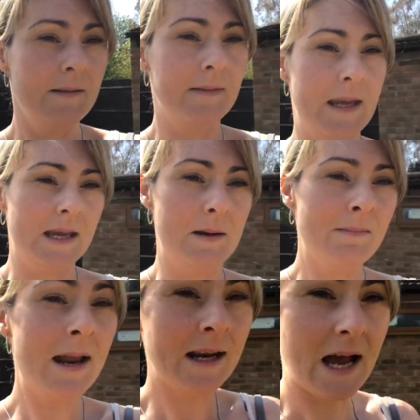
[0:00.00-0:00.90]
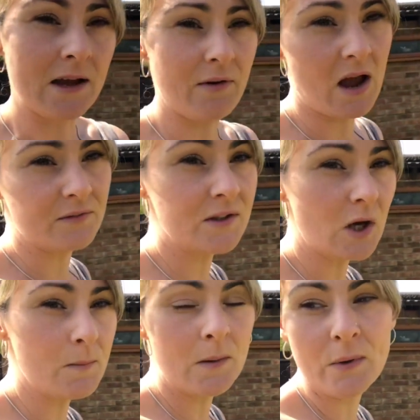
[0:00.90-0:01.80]
the man cave. I have
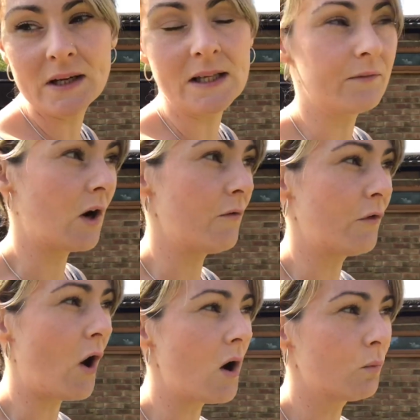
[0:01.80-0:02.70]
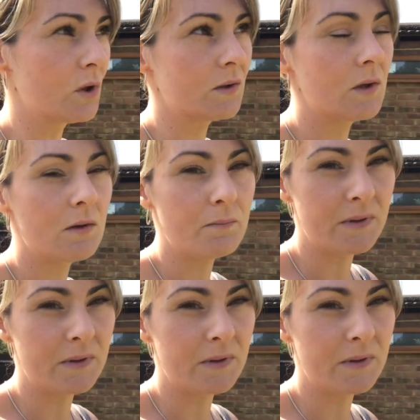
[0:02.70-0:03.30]
so many bricks left over that I was